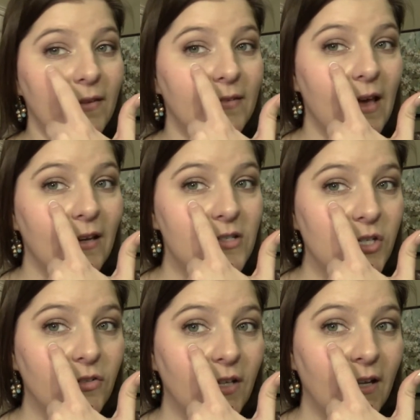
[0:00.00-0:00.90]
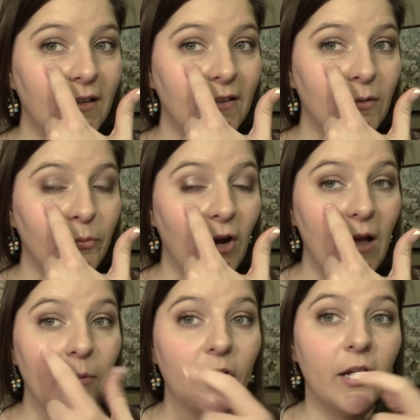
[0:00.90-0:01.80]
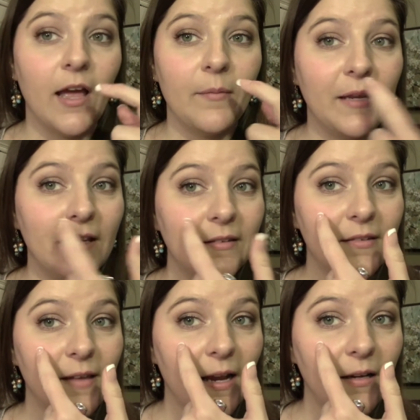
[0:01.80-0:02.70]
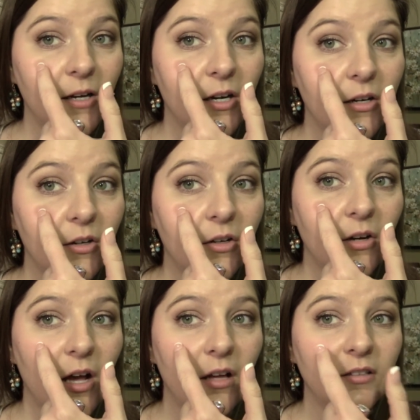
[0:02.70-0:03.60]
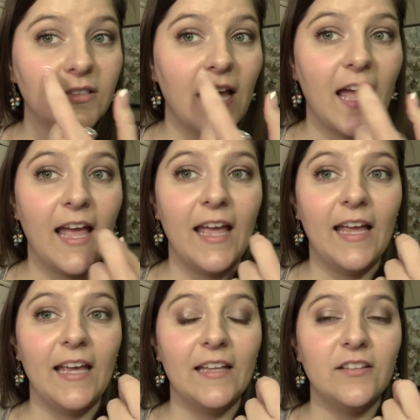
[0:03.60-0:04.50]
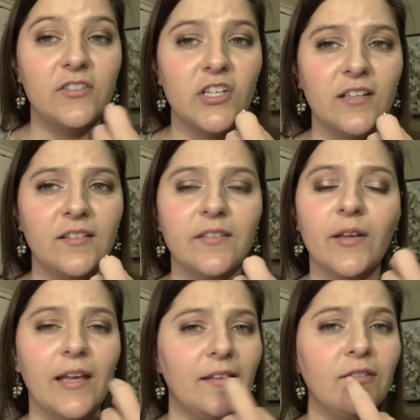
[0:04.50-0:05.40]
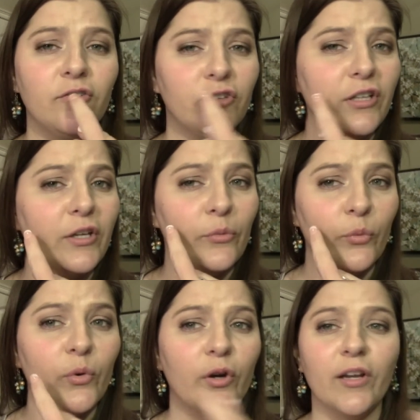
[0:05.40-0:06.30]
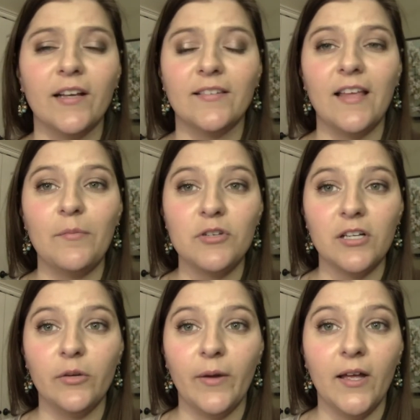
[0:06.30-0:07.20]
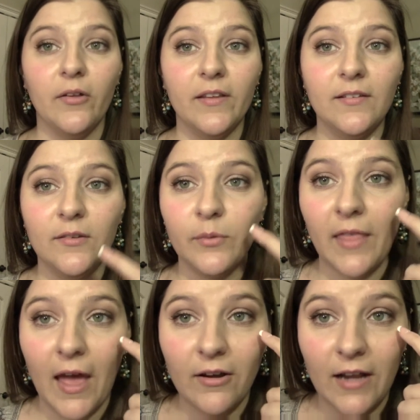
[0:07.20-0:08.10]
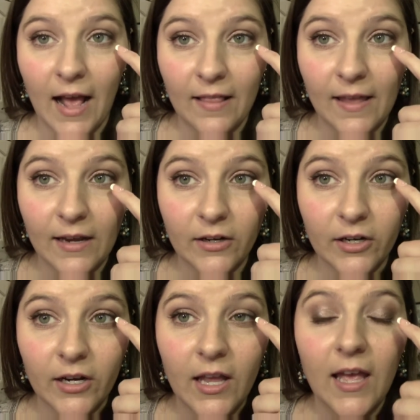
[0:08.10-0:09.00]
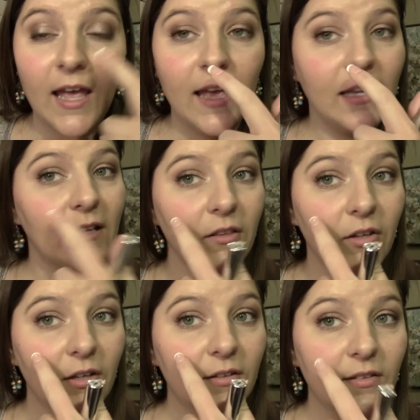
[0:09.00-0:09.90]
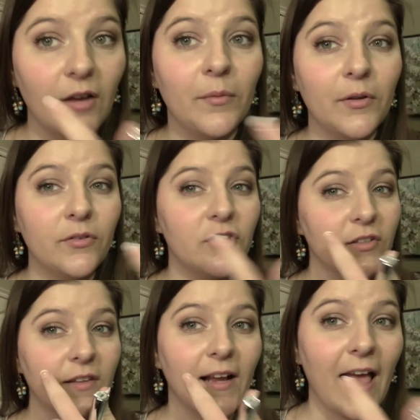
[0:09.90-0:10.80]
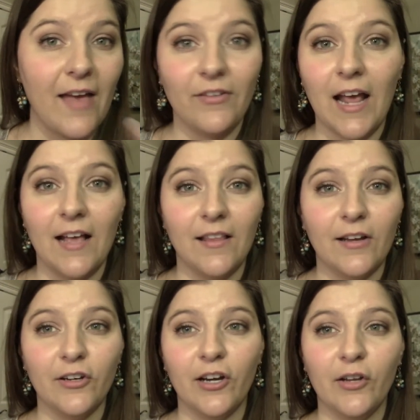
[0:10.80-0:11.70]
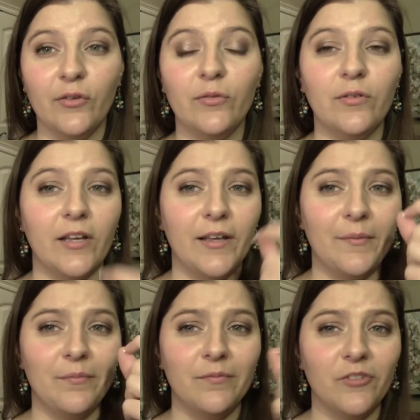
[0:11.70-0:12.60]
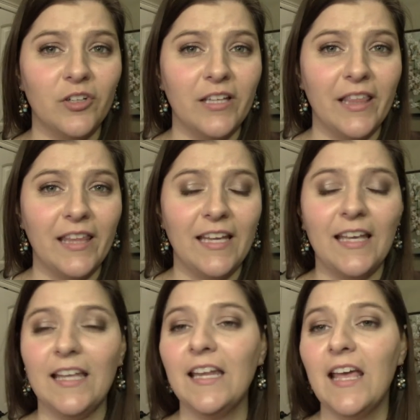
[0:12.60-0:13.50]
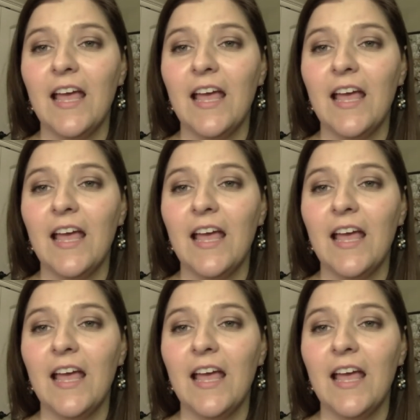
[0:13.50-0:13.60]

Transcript: This side is using it as a primer. I mean, it stayed curled all day. It's really worn exceptionally well. This is without an eyeliner, and it looks almost just like I have an eyeliner on, really thin.